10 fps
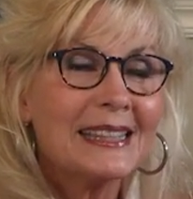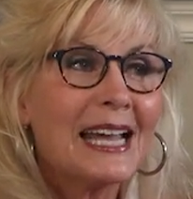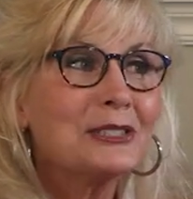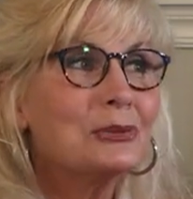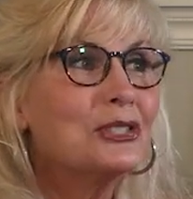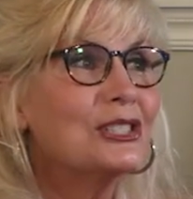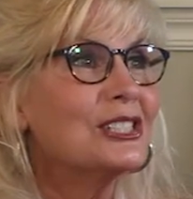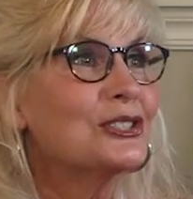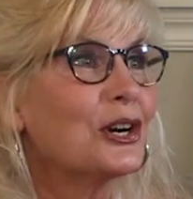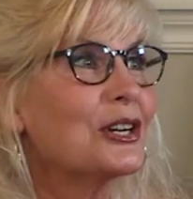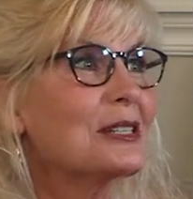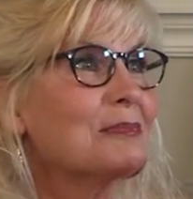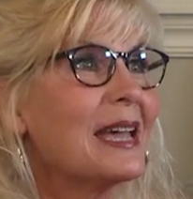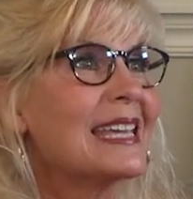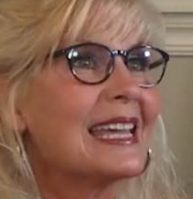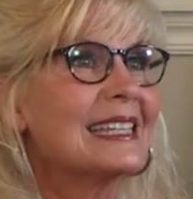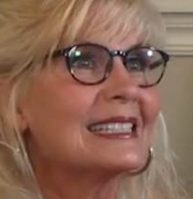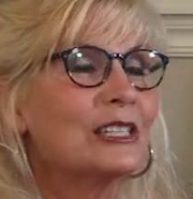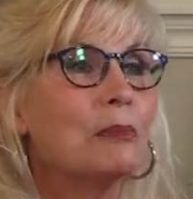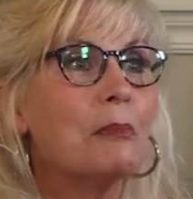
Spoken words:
And that's when she started making these little